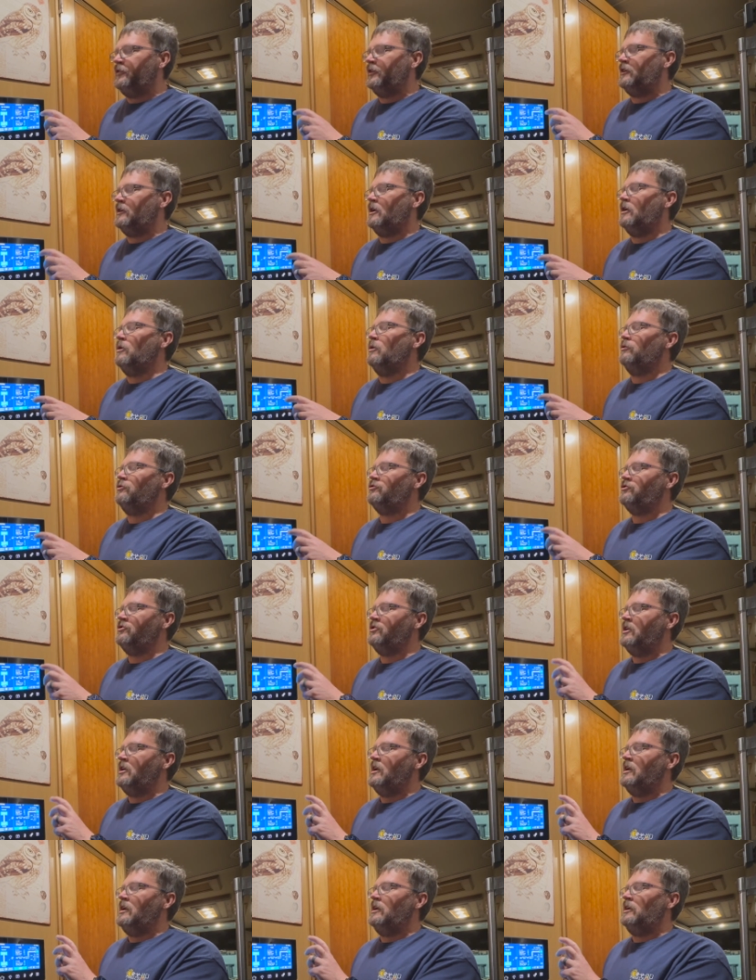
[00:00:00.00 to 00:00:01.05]
the coach
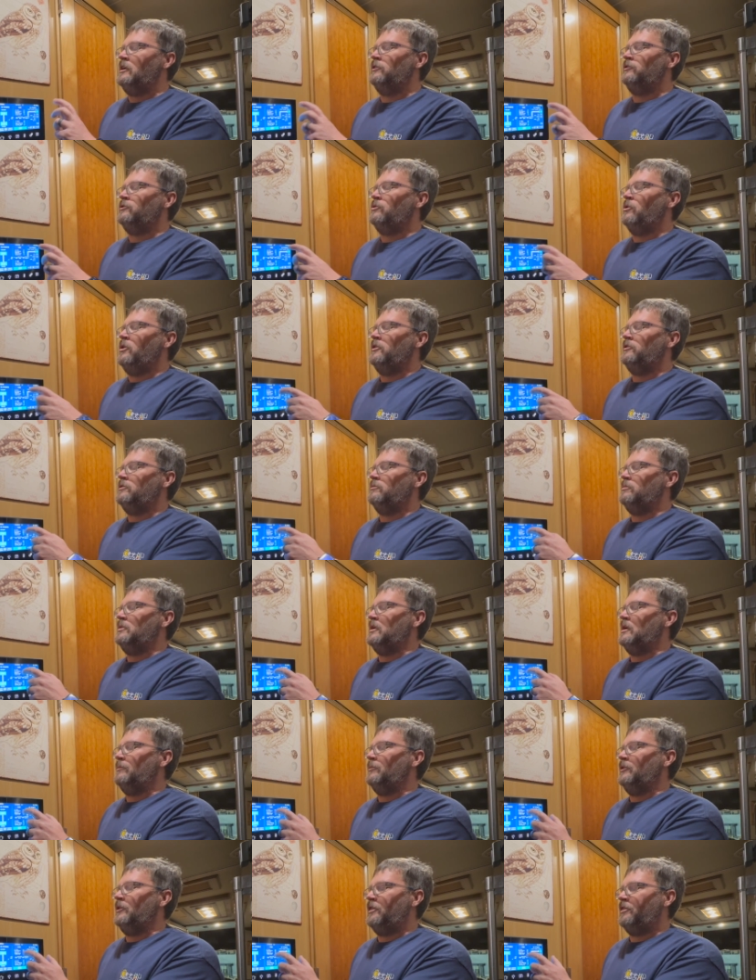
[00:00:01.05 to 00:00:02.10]
is going to be
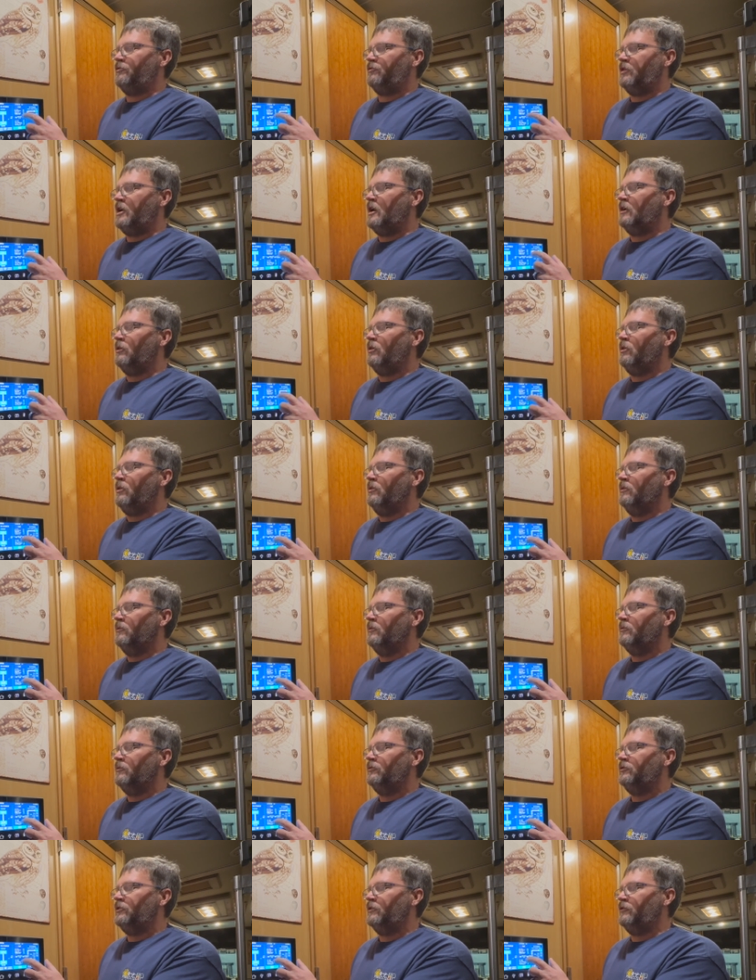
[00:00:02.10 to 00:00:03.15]
able to throttle
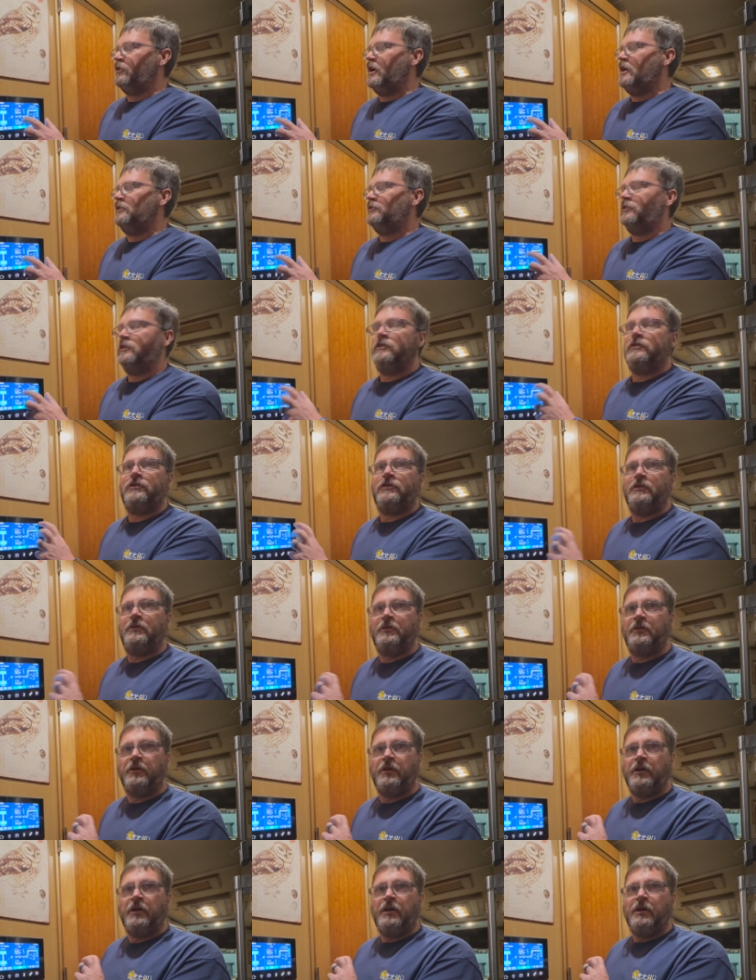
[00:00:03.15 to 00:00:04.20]
devices
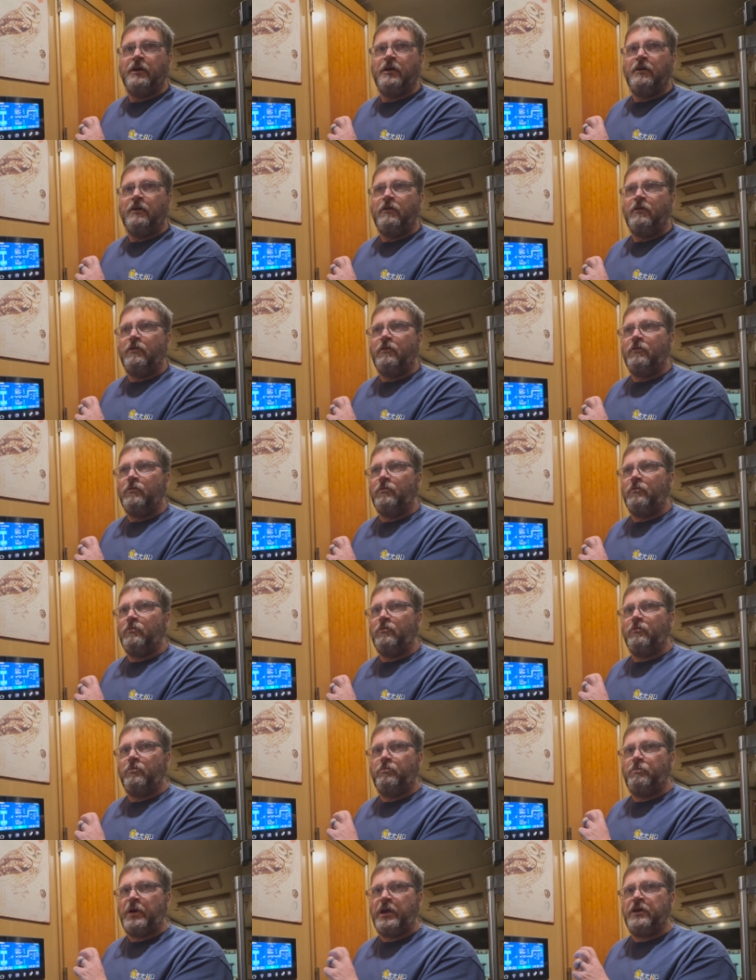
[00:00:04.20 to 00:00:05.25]

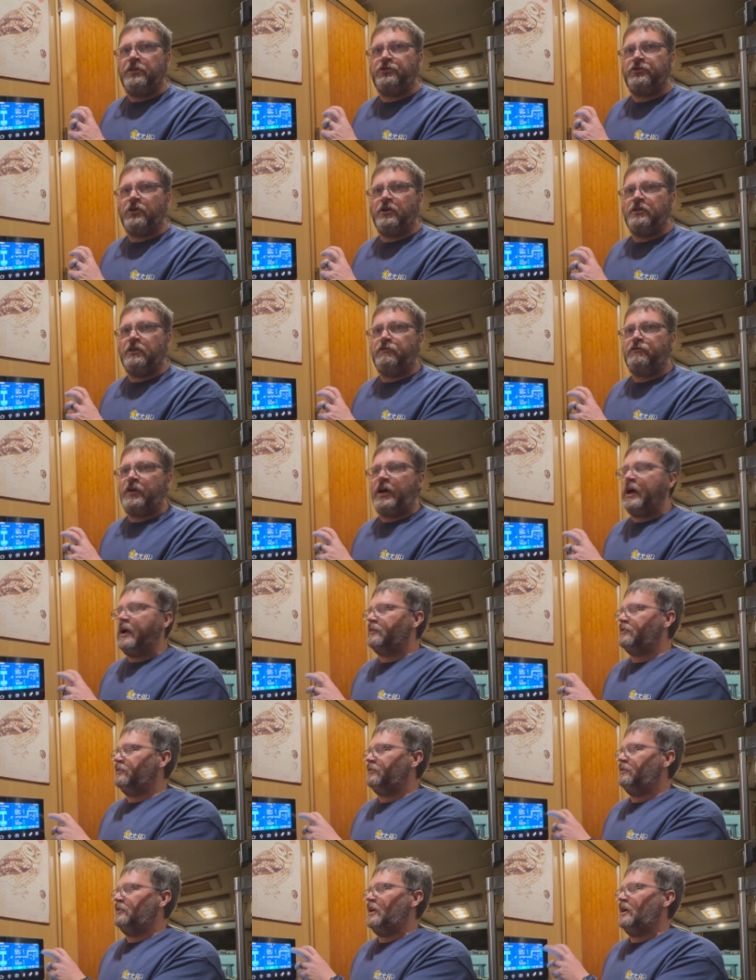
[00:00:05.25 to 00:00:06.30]
based on the
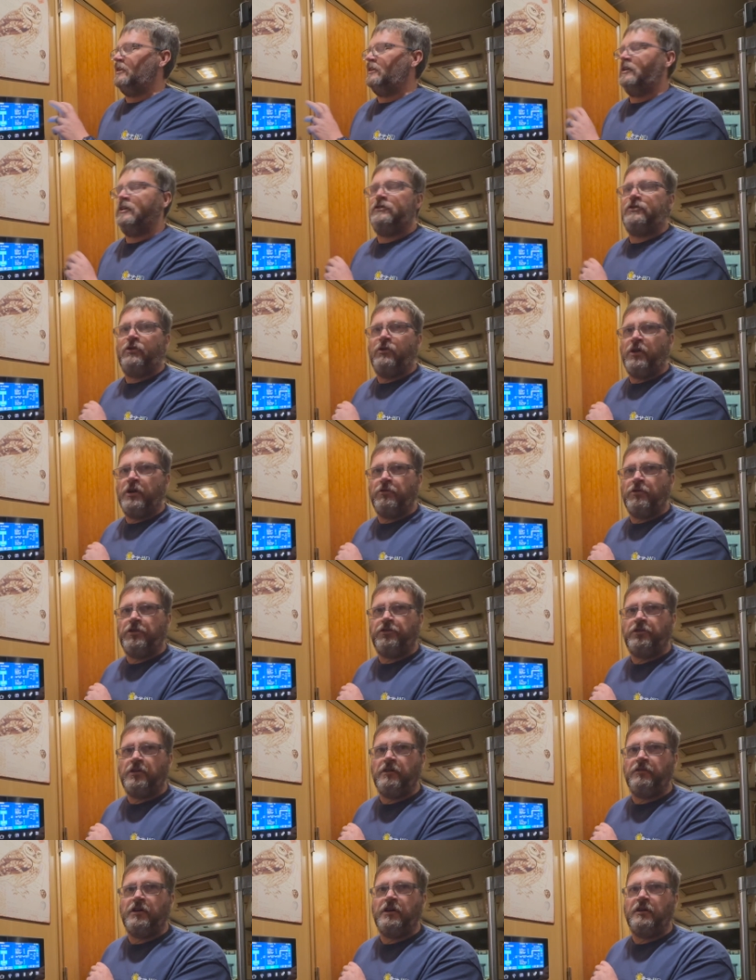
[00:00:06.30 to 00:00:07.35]
fact that it's only
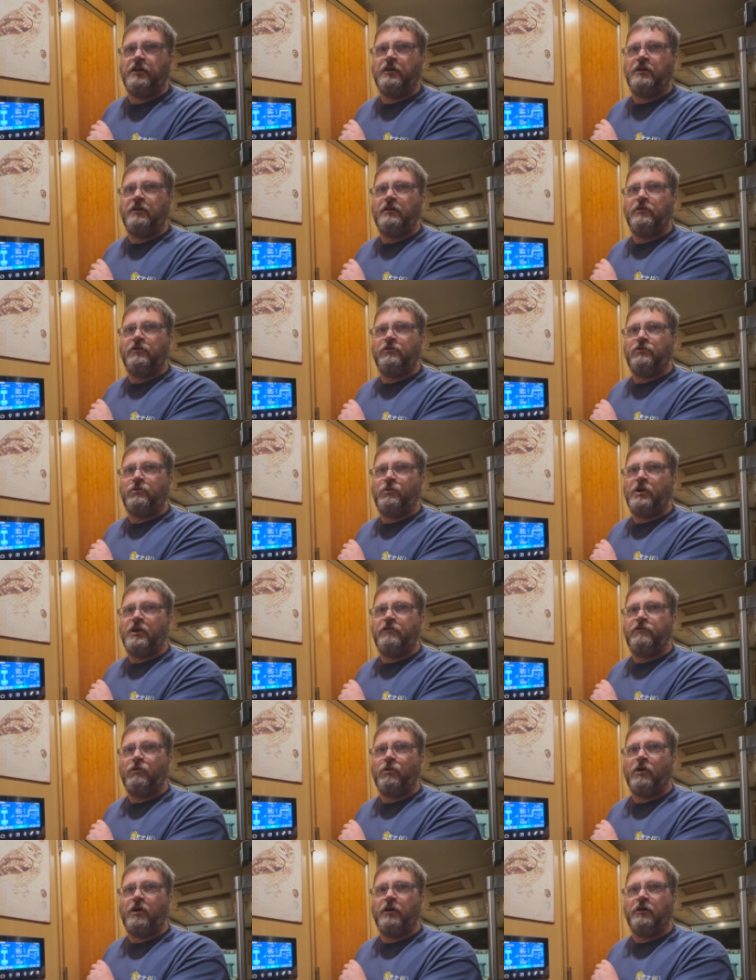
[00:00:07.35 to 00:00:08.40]
receiving
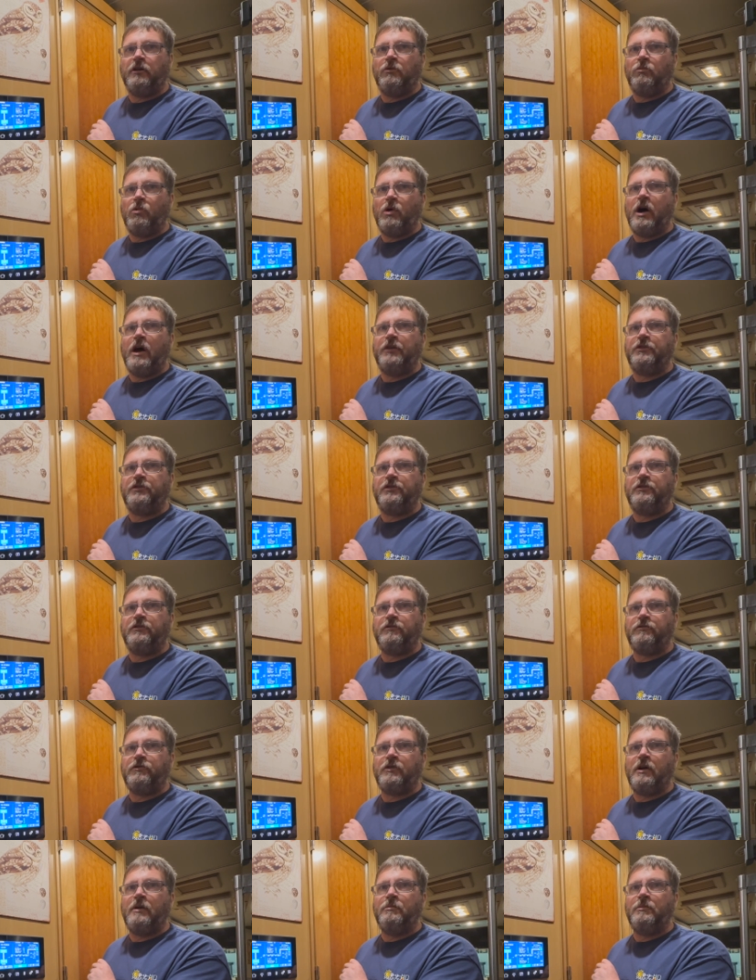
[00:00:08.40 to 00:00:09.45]
2400 watts
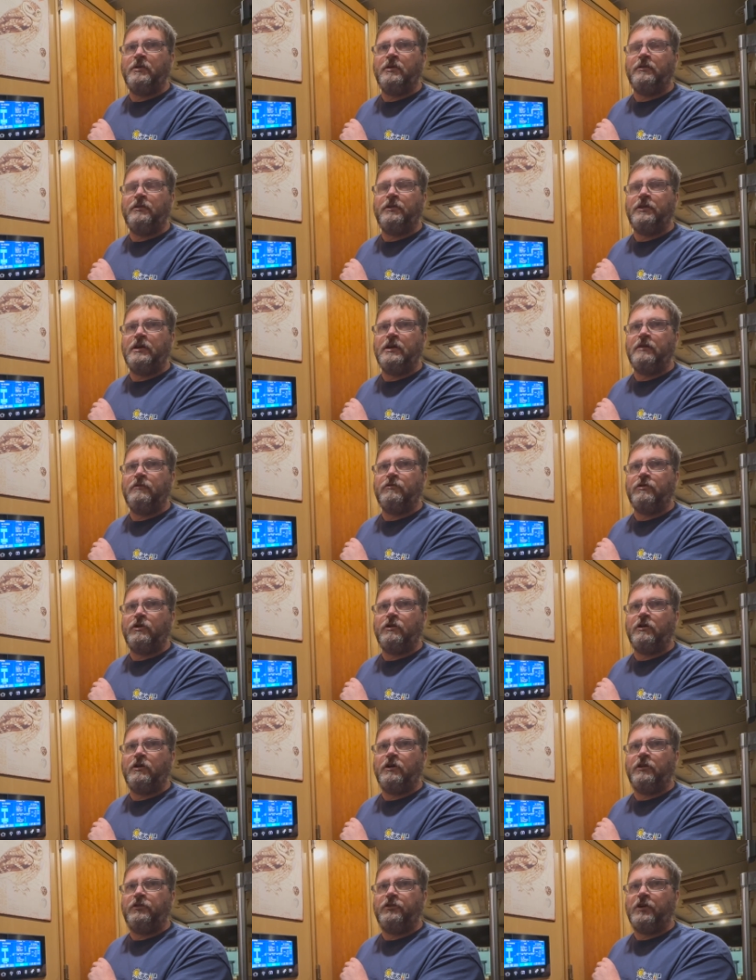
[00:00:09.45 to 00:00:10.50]
from the
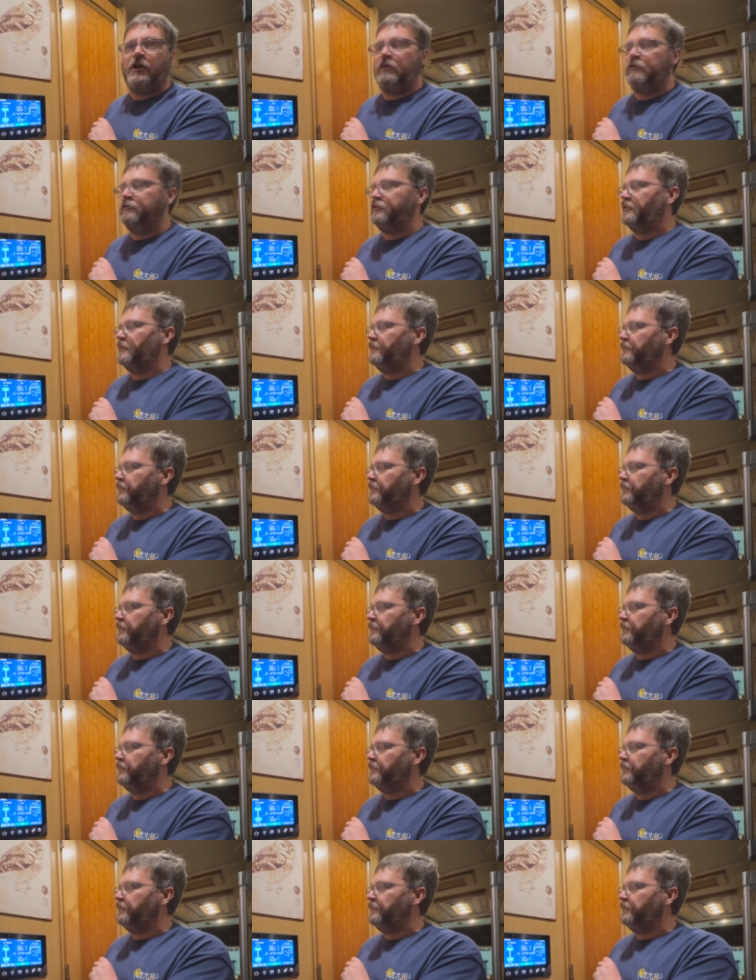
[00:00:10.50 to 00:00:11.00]
inverter itself.